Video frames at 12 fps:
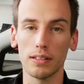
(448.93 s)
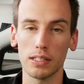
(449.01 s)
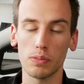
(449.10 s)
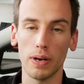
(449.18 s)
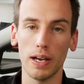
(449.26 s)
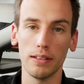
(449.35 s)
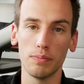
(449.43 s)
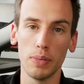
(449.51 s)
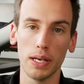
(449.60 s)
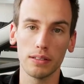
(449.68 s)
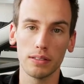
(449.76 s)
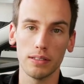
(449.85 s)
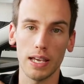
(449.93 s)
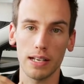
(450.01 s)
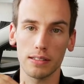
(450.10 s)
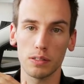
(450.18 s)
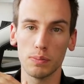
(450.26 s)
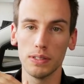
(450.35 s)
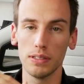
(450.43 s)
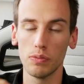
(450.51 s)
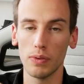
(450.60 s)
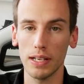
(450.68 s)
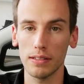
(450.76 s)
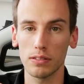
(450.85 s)
that's why I picked the XSPC
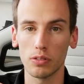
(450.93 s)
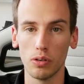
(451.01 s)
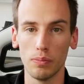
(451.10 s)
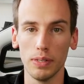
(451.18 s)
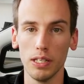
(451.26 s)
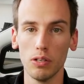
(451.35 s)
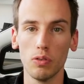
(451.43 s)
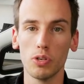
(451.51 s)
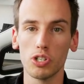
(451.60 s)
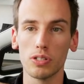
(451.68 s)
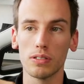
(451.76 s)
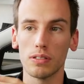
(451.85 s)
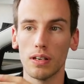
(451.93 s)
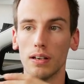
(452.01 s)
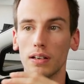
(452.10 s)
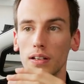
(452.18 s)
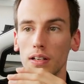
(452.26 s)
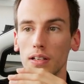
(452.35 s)
Raystorm Neo, which is uh,